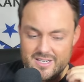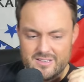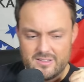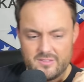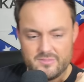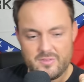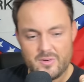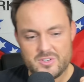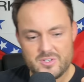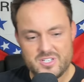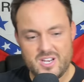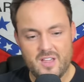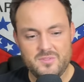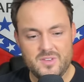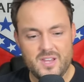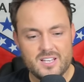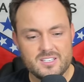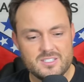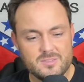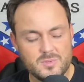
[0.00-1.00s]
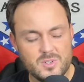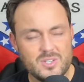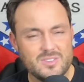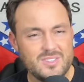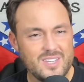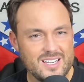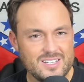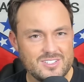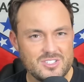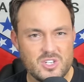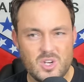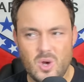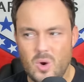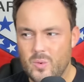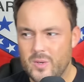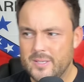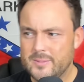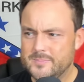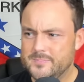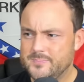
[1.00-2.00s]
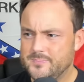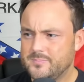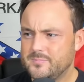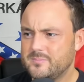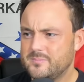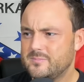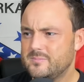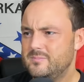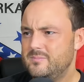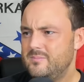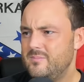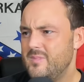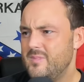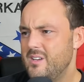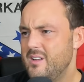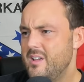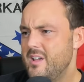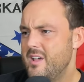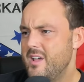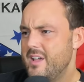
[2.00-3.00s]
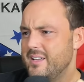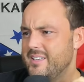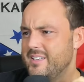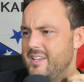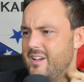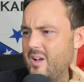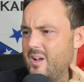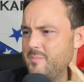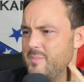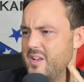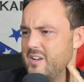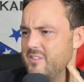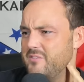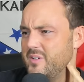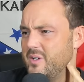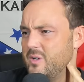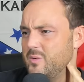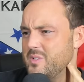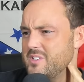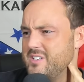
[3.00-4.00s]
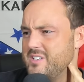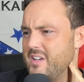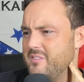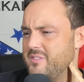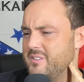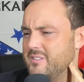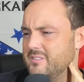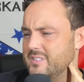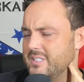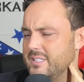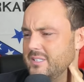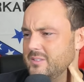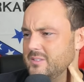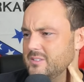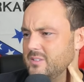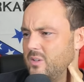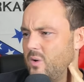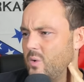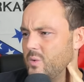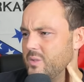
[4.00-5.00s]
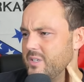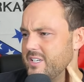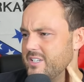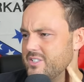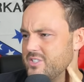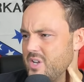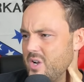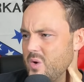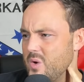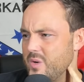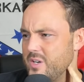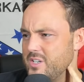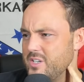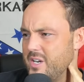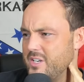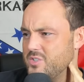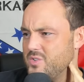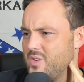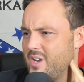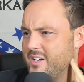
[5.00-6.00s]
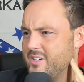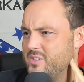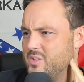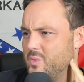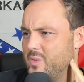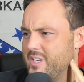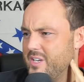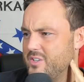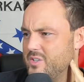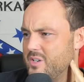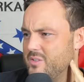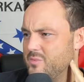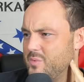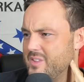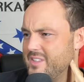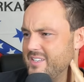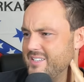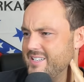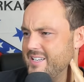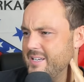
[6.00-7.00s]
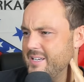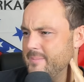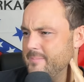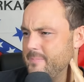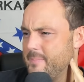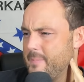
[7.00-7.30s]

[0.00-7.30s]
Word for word: the first half you had some good things going. Keon Minifield was definitely holding his own and, and trying to do what he could with the team.